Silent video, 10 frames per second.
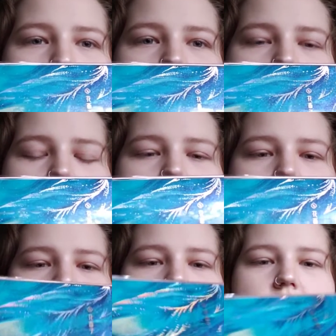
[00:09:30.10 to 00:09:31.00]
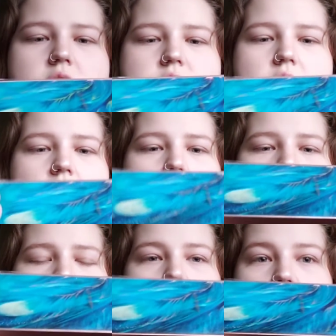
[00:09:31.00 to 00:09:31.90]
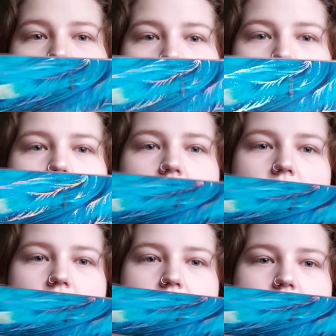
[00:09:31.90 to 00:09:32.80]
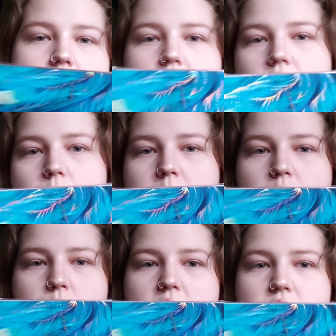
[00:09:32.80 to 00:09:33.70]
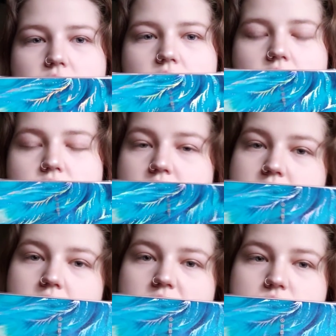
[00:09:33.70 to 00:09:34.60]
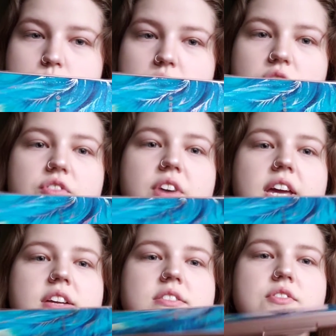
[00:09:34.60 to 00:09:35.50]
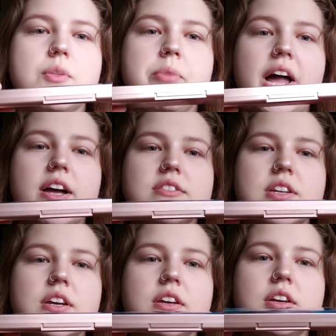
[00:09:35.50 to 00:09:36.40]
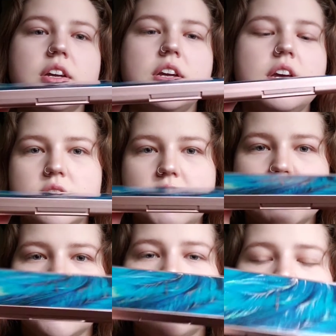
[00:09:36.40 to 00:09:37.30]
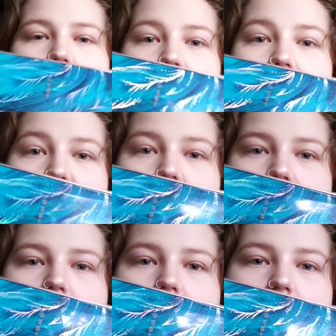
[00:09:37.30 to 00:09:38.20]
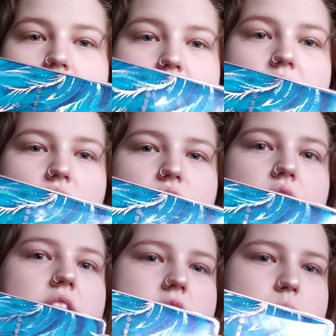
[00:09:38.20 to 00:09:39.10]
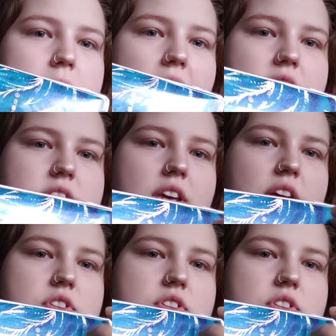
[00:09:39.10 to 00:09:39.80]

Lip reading: One of the things that they said that I found online about whether or not you can tell if it's real or fake is if the plastic, like the case itself, is plastic.